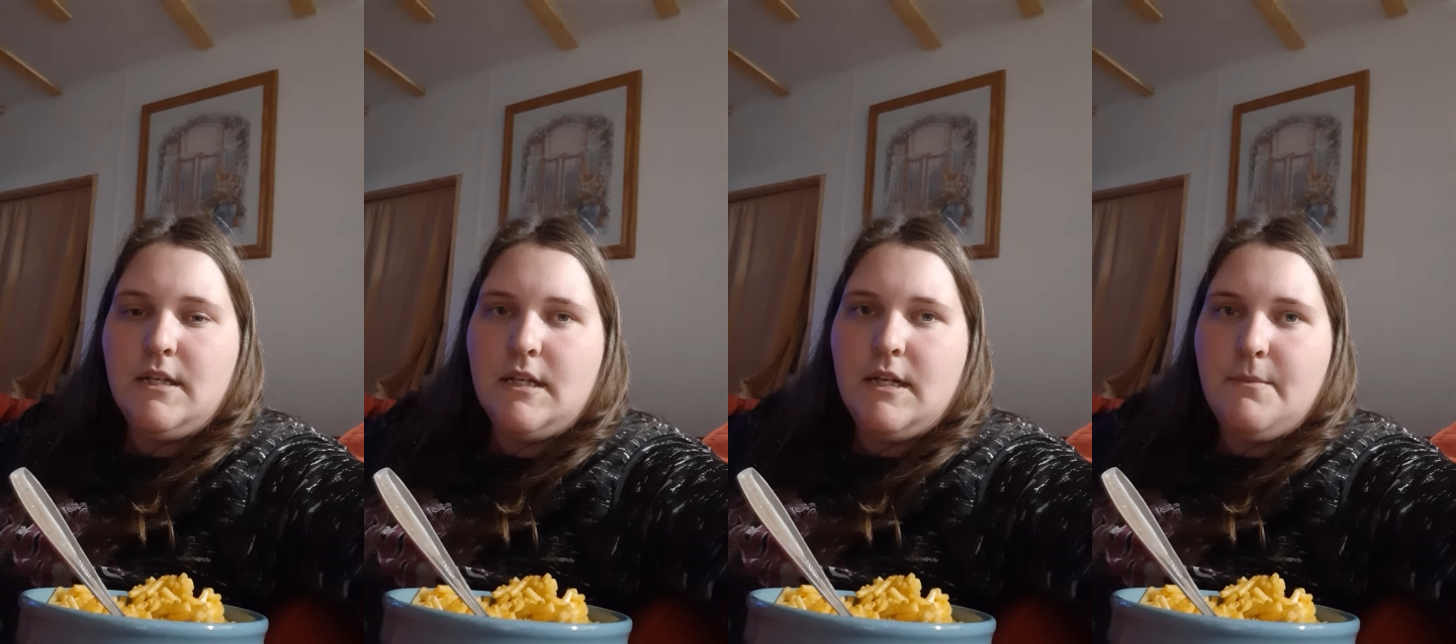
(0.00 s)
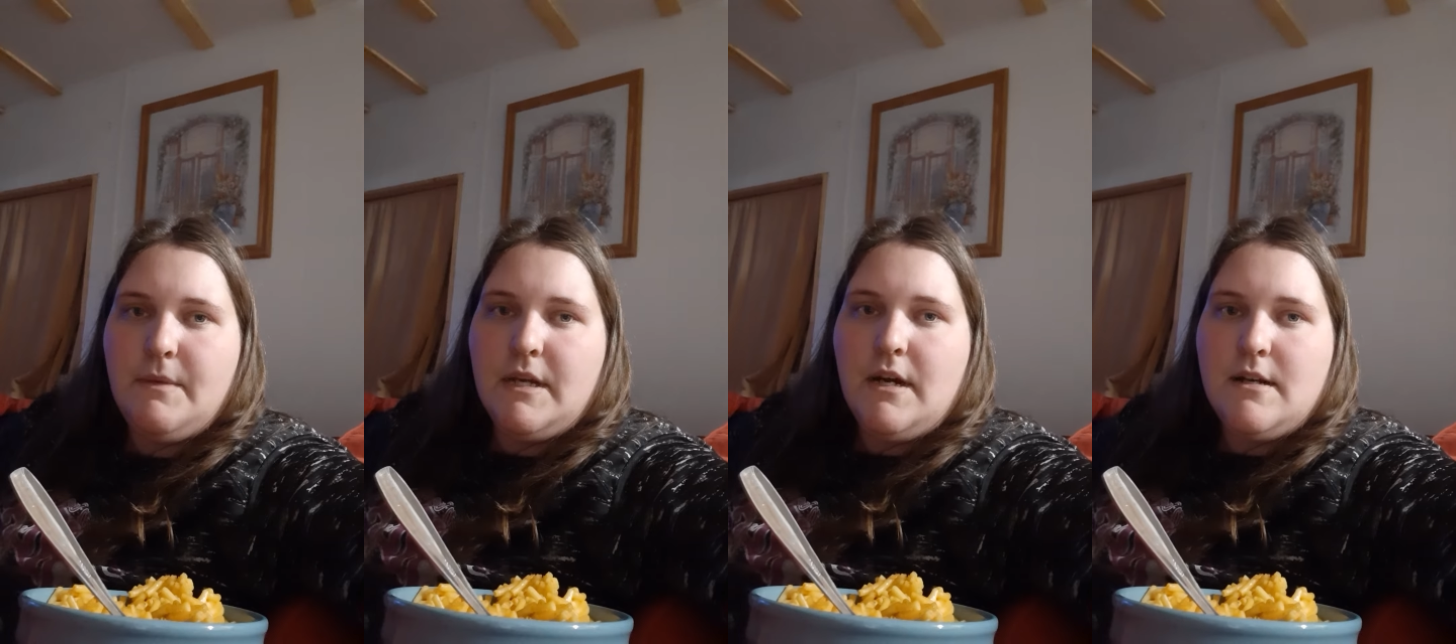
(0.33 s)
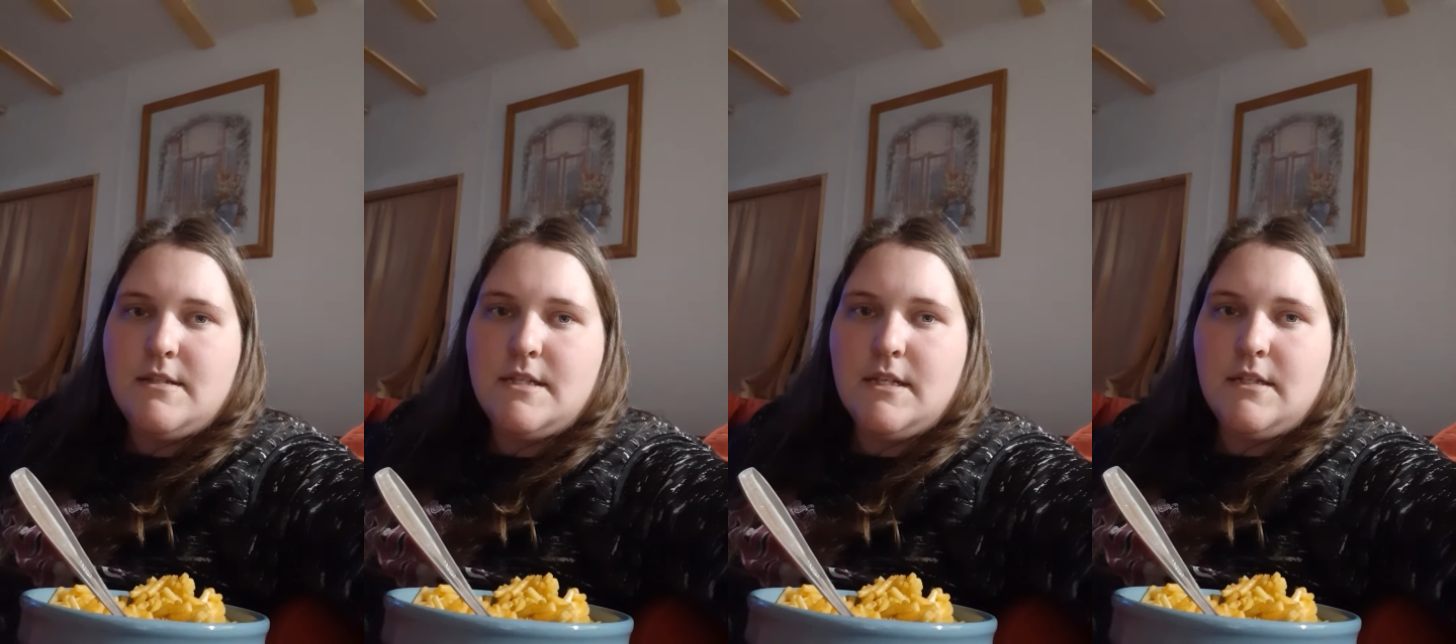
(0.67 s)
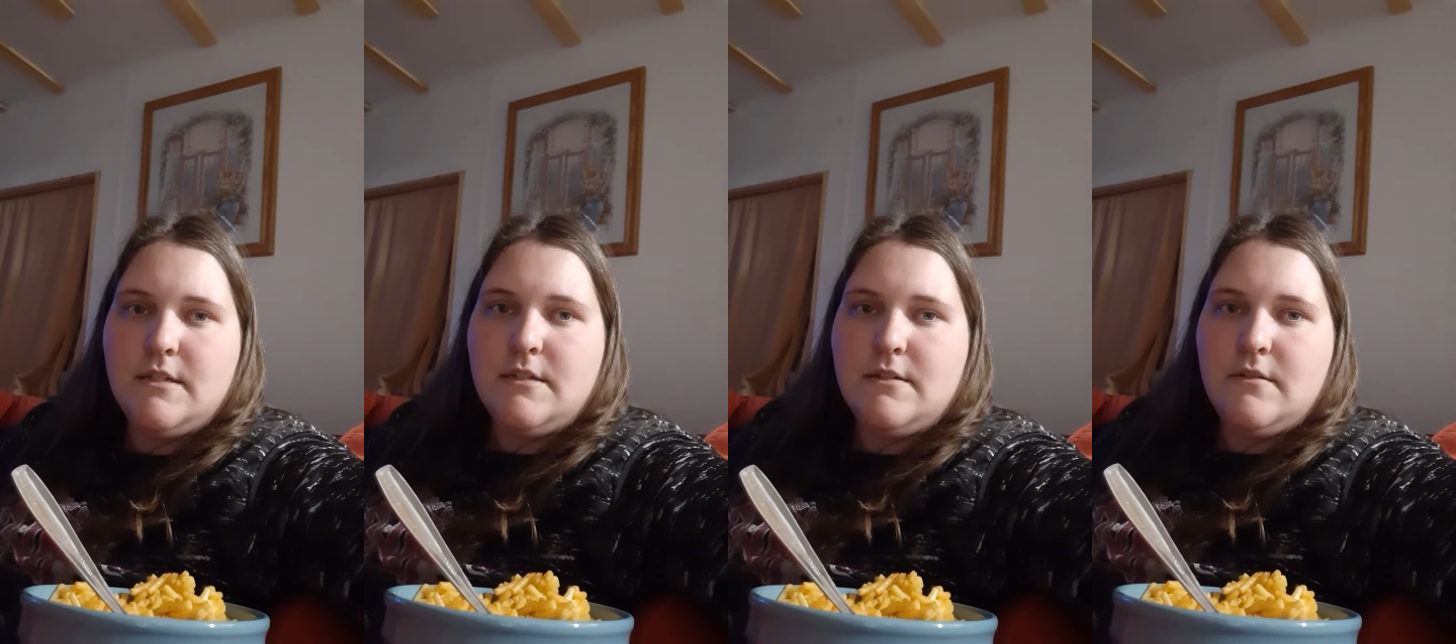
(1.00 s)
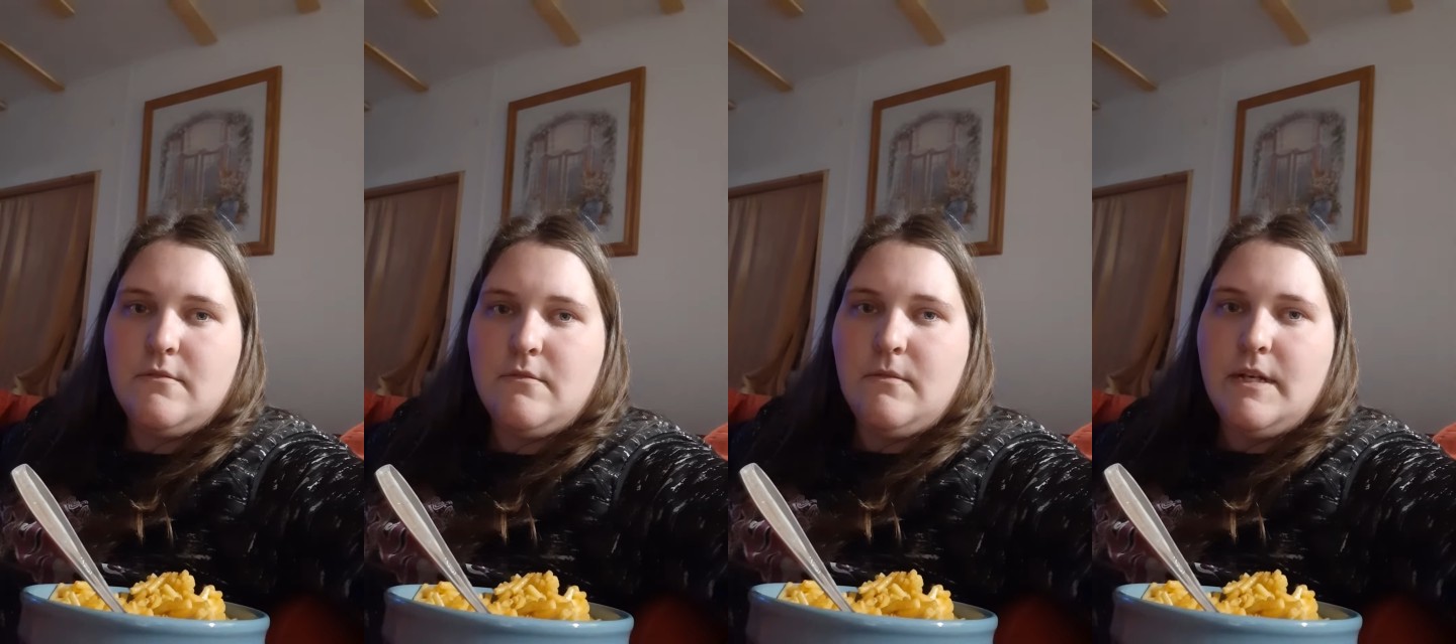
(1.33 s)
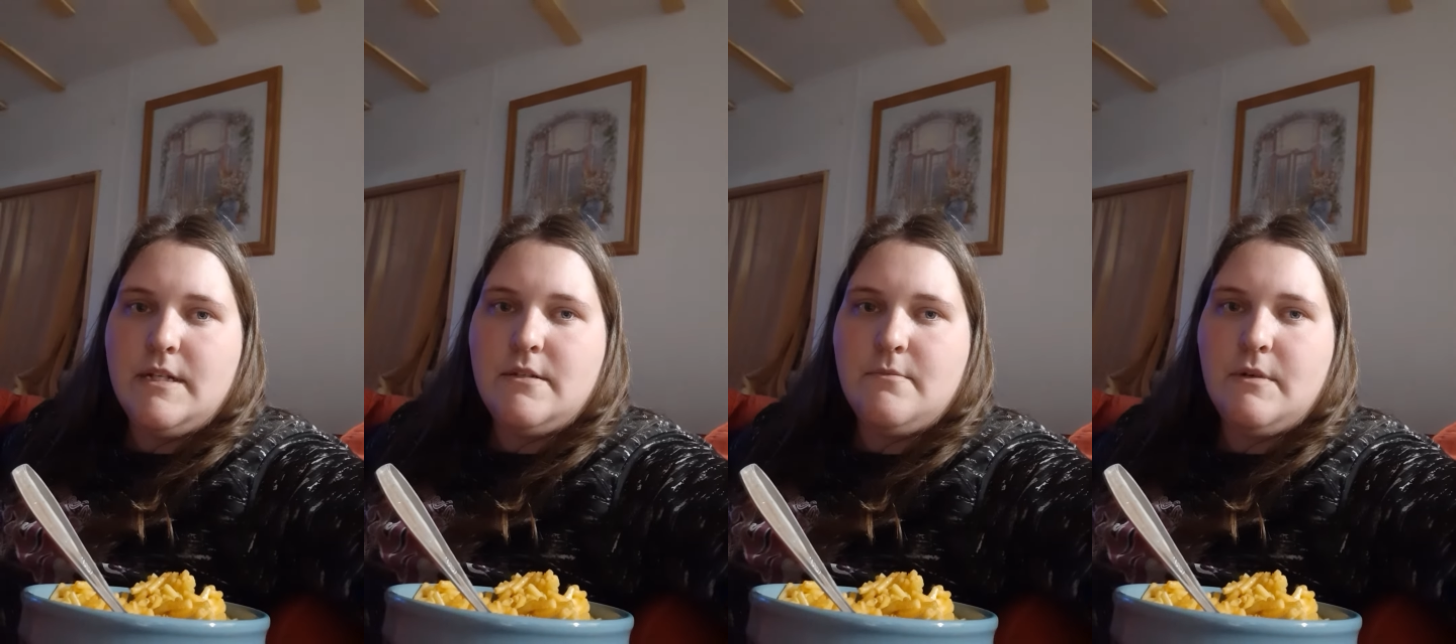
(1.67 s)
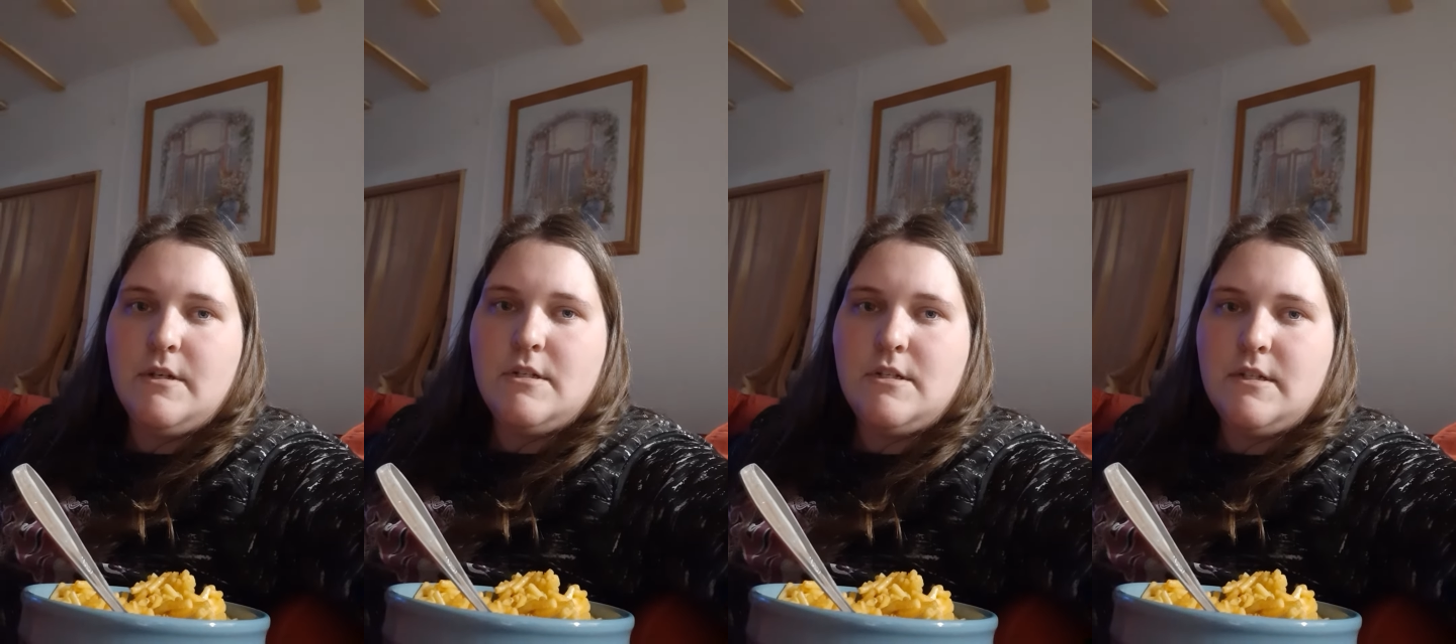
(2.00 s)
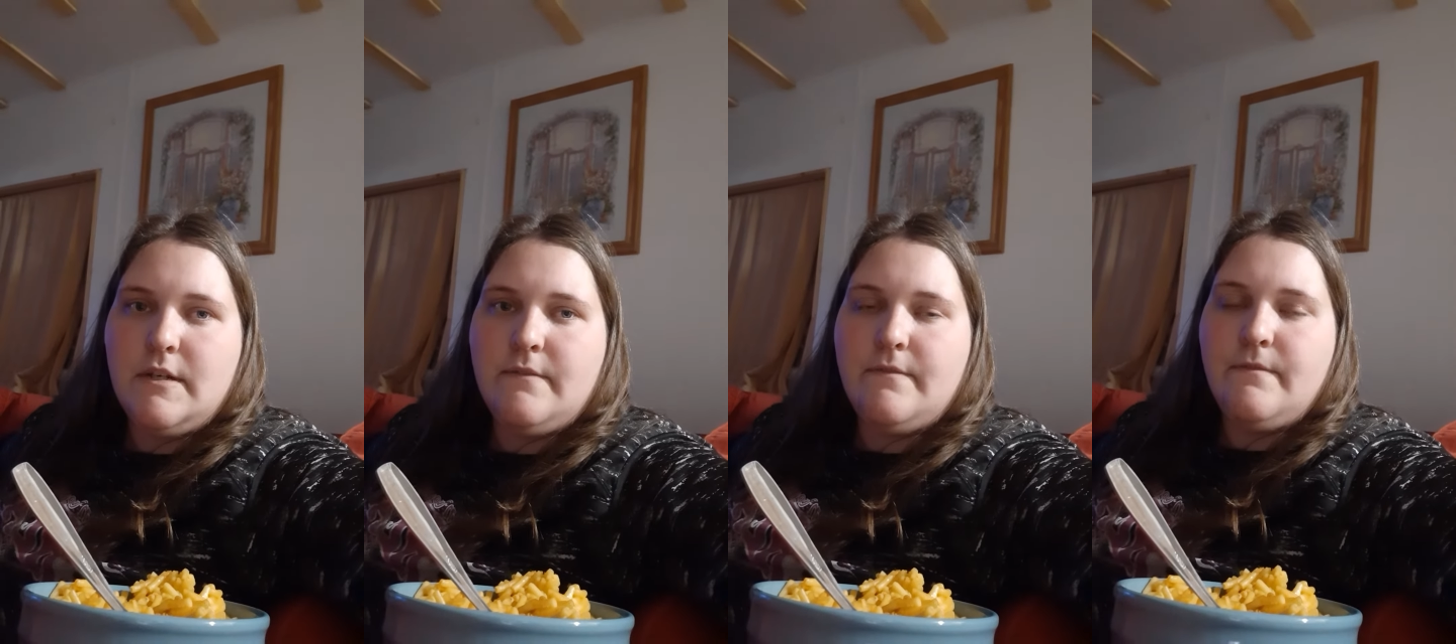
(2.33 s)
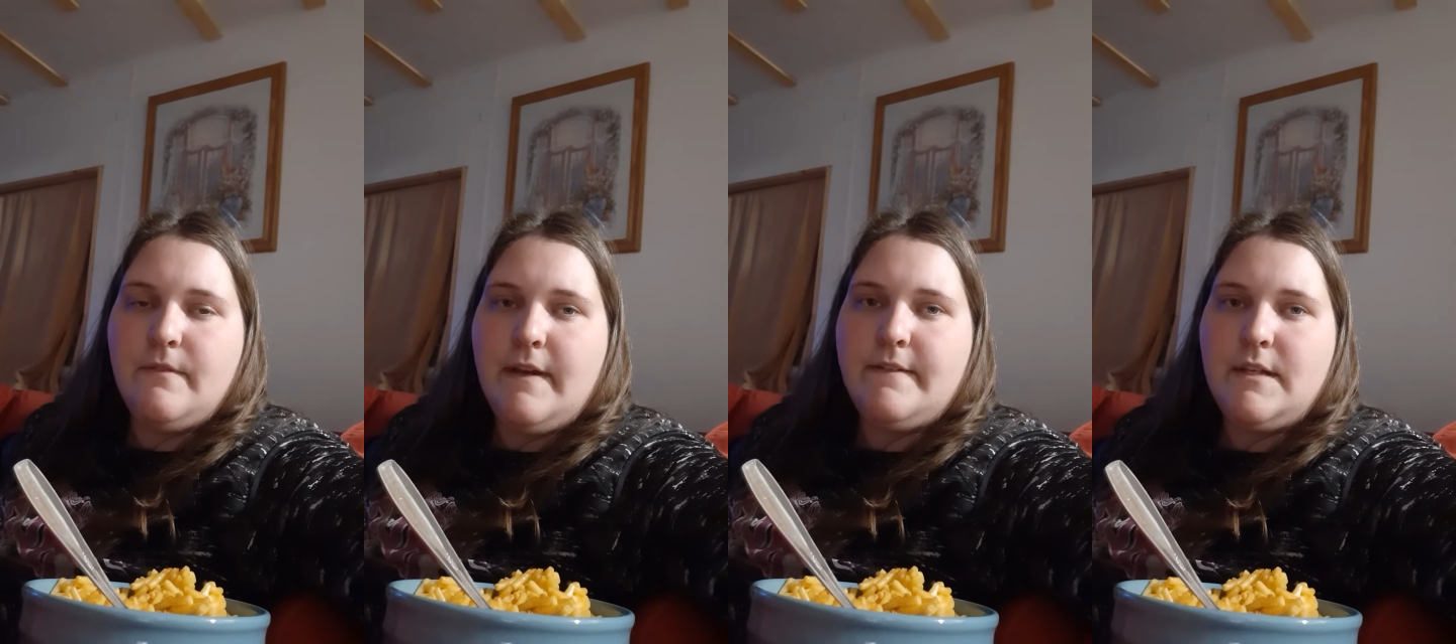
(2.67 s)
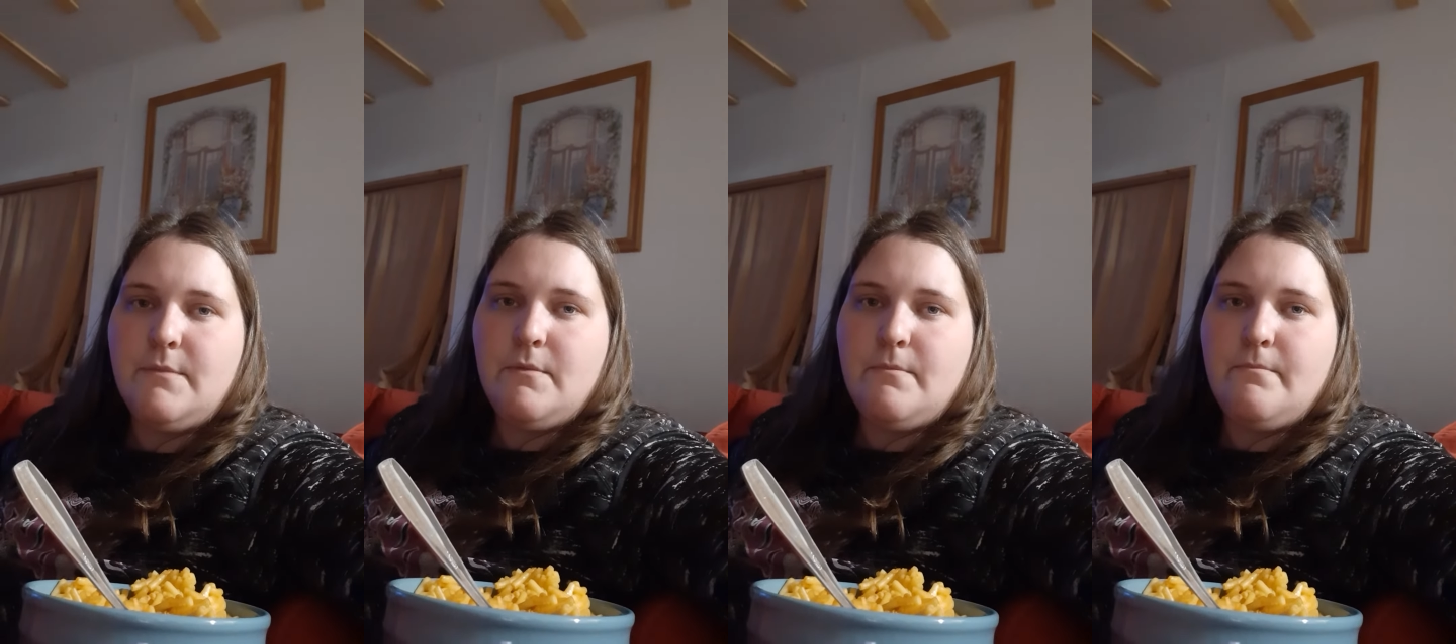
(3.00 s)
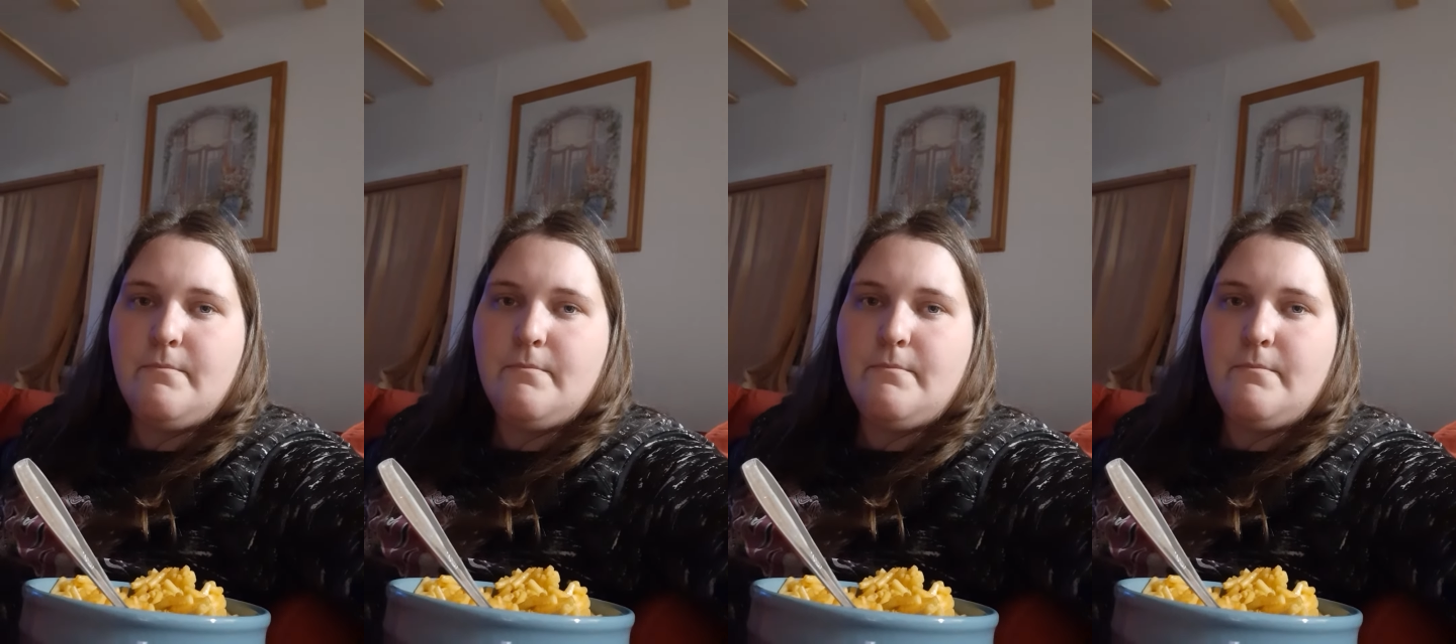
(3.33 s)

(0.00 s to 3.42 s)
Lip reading: going to be costing way too much if we have to keep